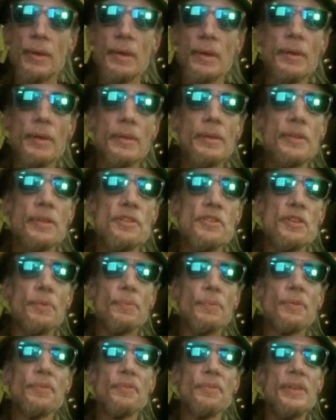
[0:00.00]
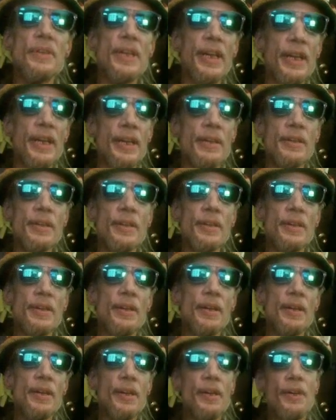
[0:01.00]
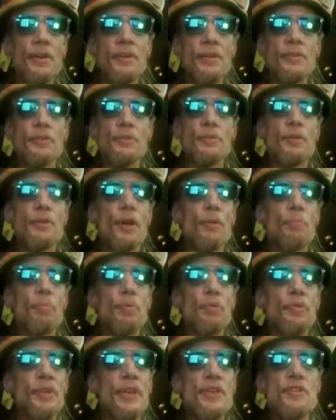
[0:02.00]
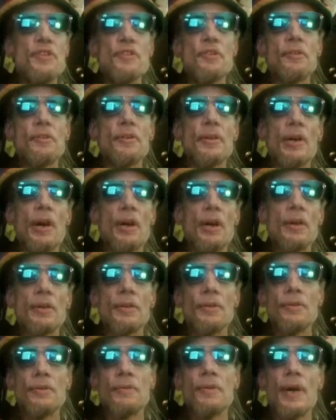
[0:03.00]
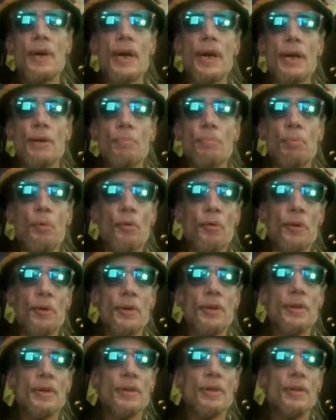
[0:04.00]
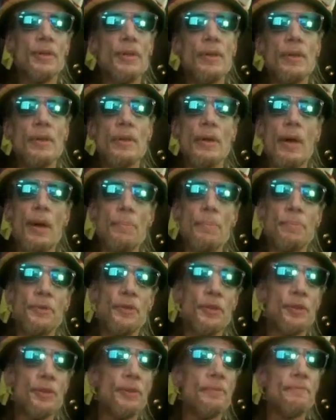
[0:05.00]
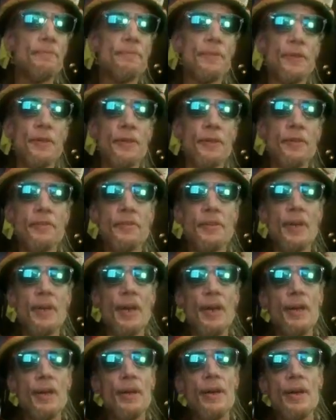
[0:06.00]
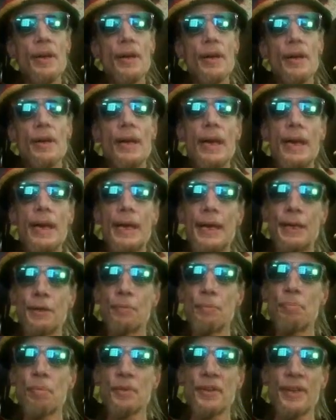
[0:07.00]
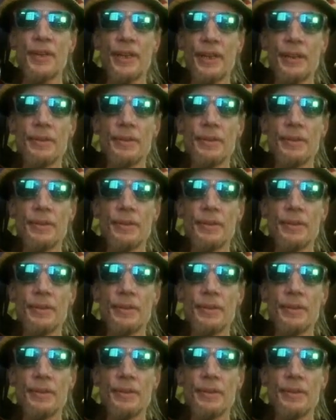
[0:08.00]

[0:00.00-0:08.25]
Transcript: that you will need to complete your cargo airport up to your first airplane.